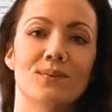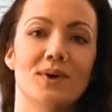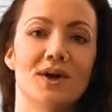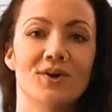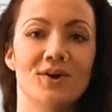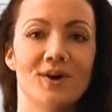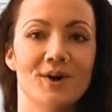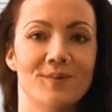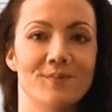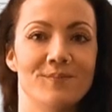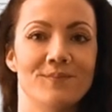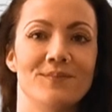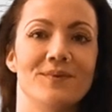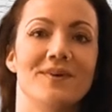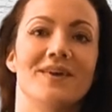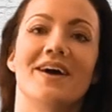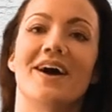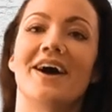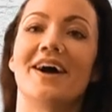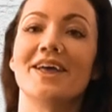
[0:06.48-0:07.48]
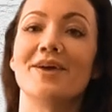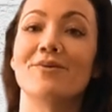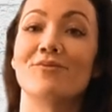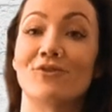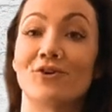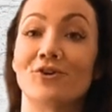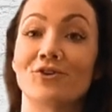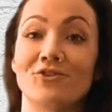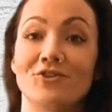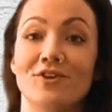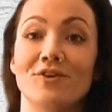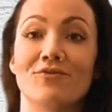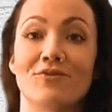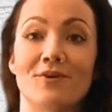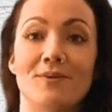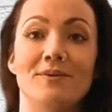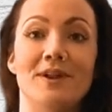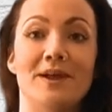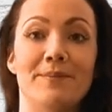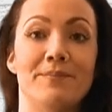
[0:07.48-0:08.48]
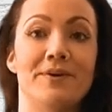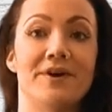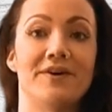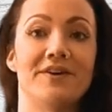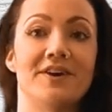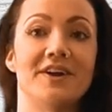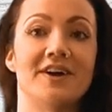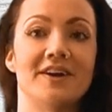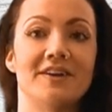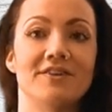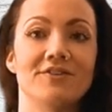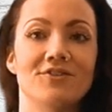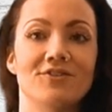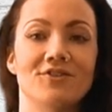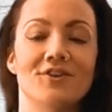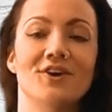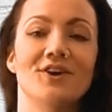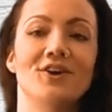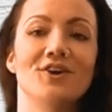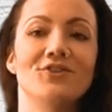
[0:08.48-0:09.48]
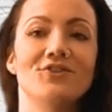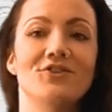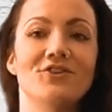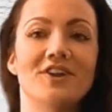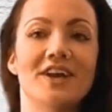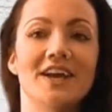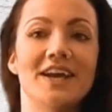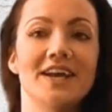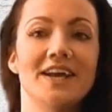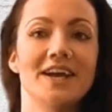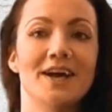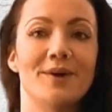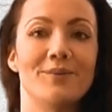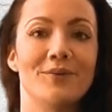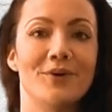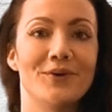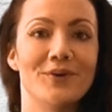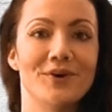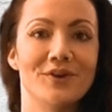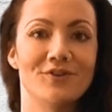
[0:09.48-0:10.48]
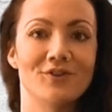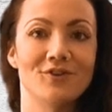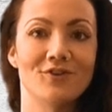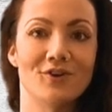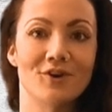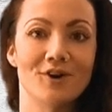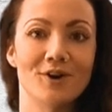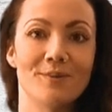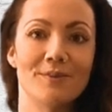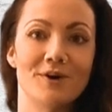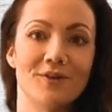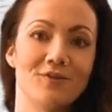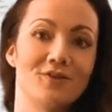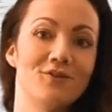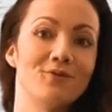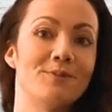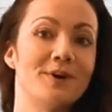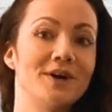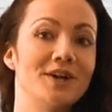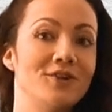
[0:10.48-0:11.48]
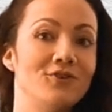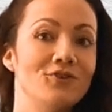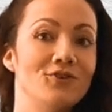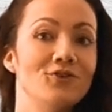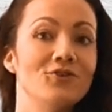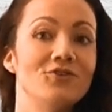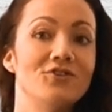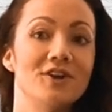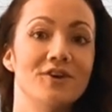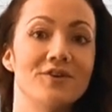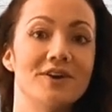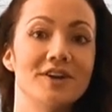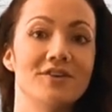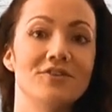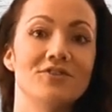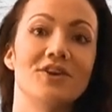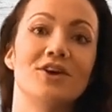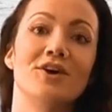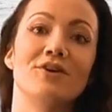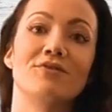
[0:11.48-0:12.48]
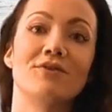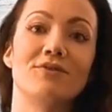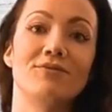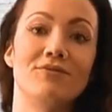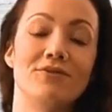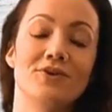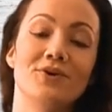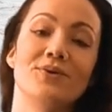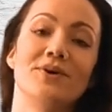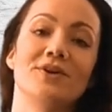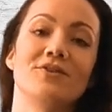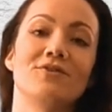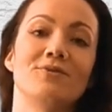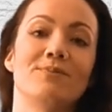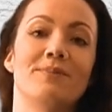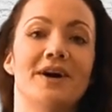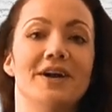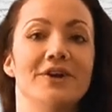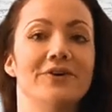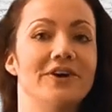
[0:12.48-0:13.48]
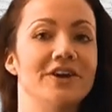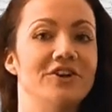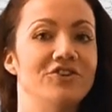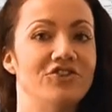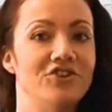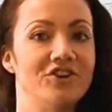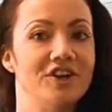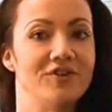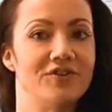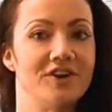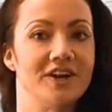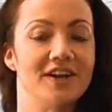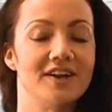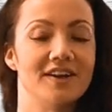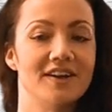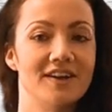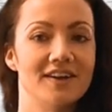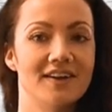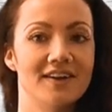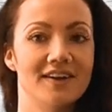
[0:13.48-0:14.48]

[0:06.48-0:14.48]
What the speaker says: Welcome, I am Roxy from Ledparadise. Today I'm going to talk about the SPYDr 2 series from Fluence Bioengineering.